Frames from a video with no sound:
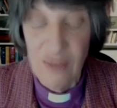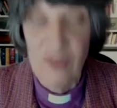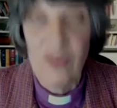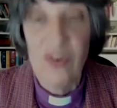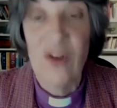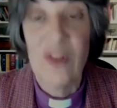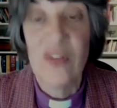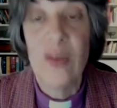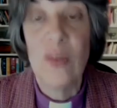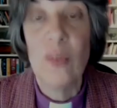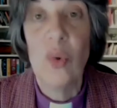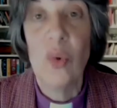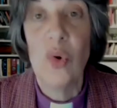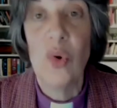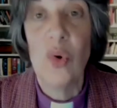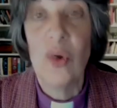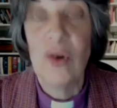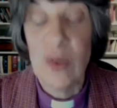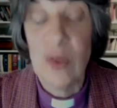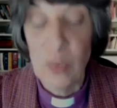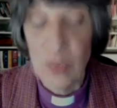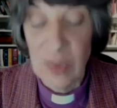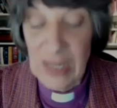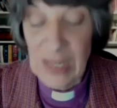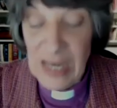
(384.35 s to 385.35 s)

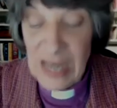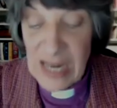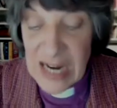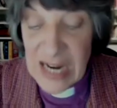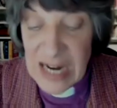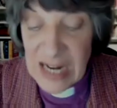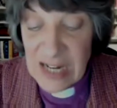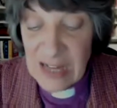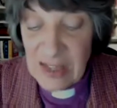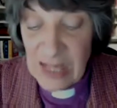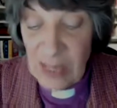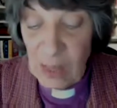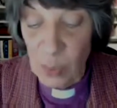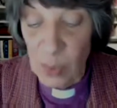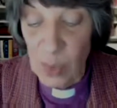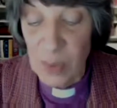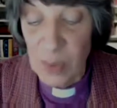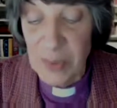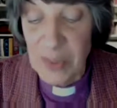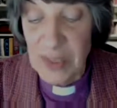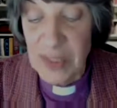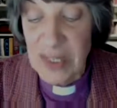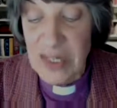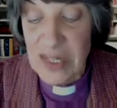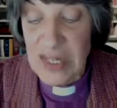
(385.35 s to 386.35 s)
Furthermore, it would lead that
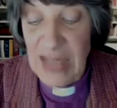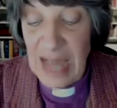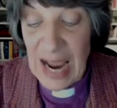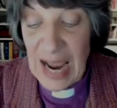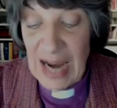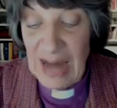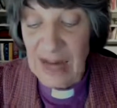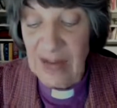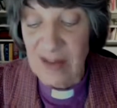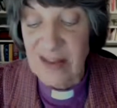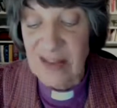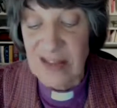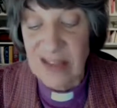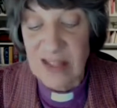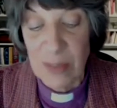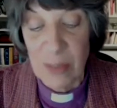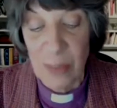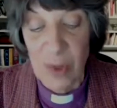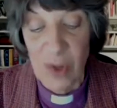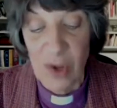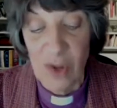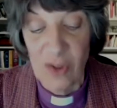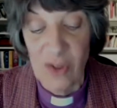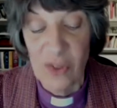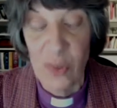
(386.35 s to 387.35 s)
woman to access a
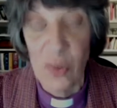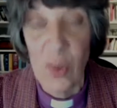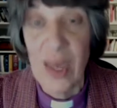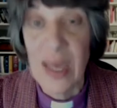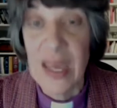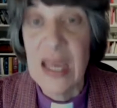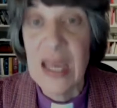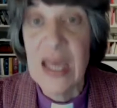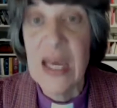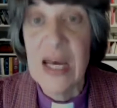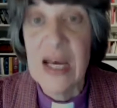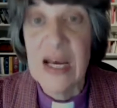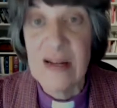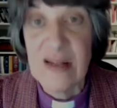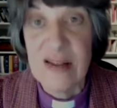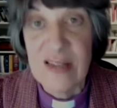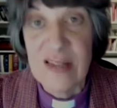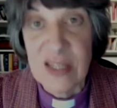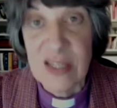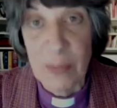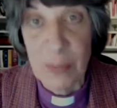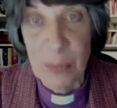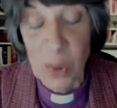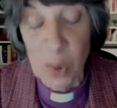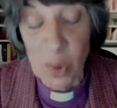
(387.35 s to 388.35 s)
pathway to
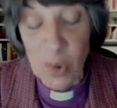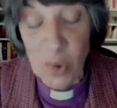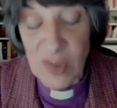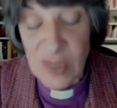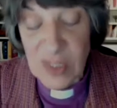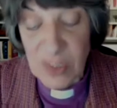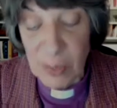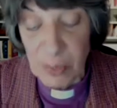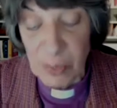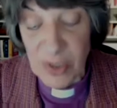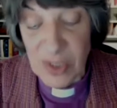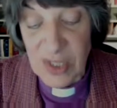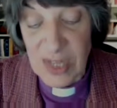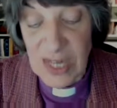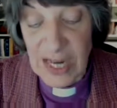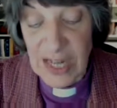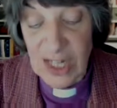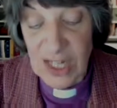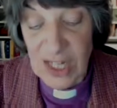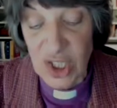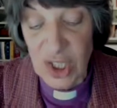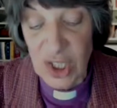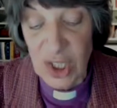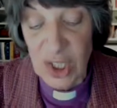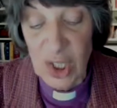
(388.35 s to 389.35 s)
support and
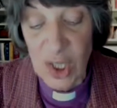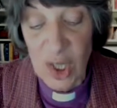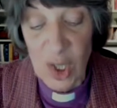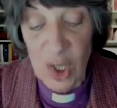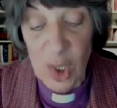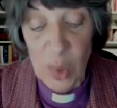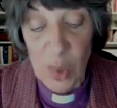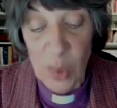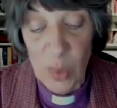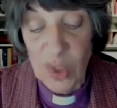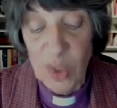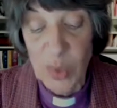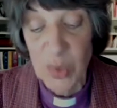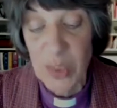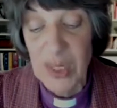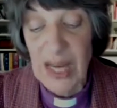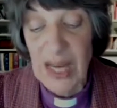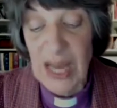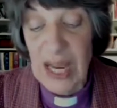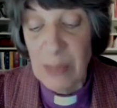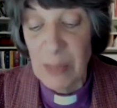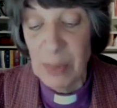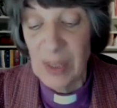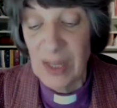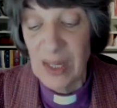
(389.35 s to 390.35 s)
protection, which would
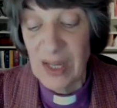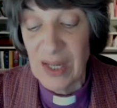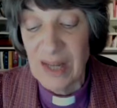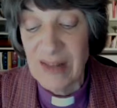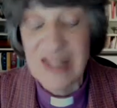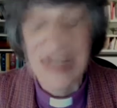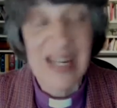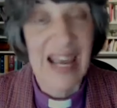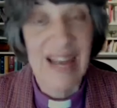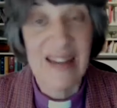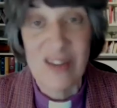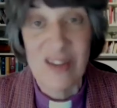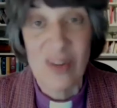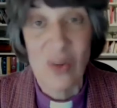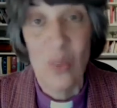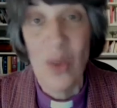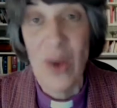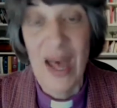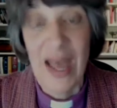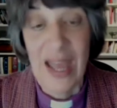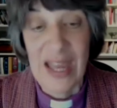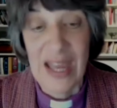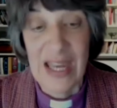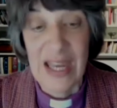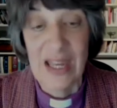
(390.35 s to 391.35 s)
enable her to get
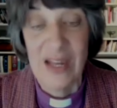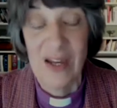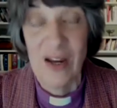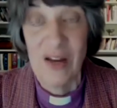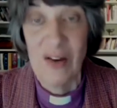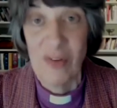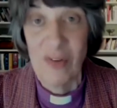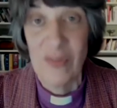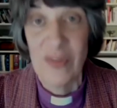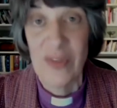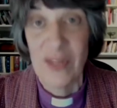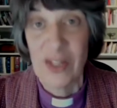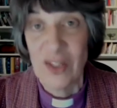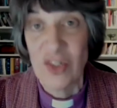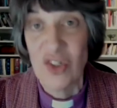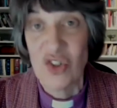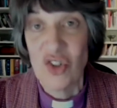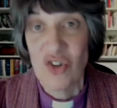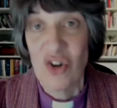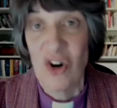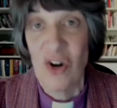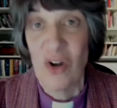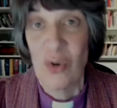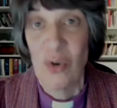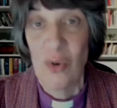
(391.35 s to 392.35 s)
away from the
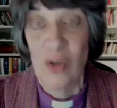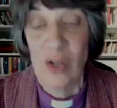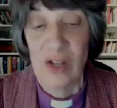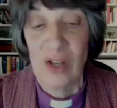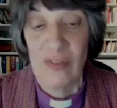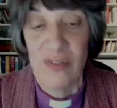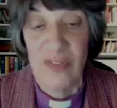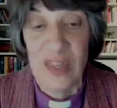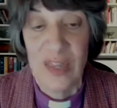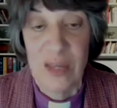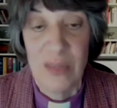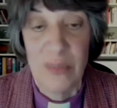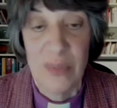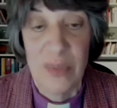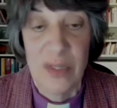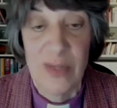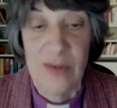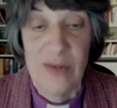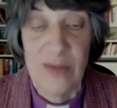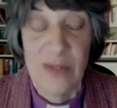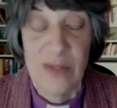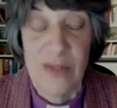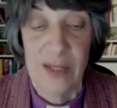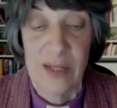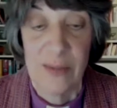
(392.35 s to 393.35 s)
control of the
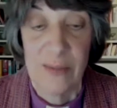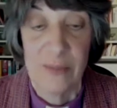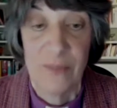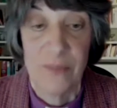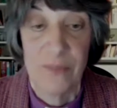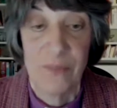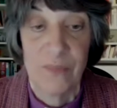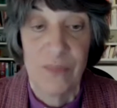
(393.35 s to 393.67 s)
abuser.